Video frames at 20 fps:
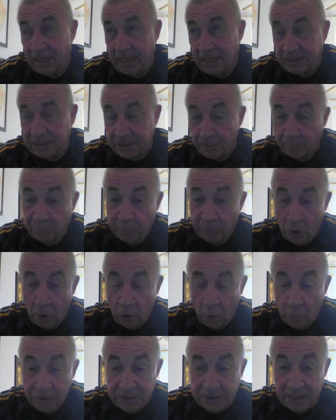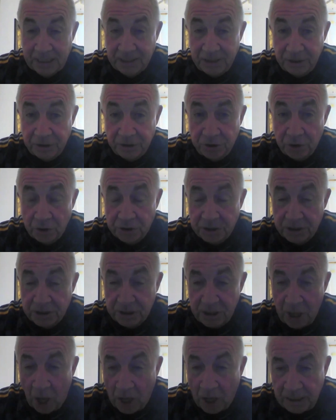hits a ball which actually
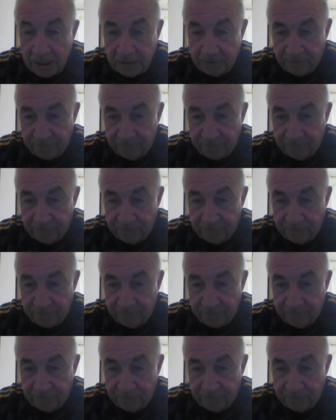just slightly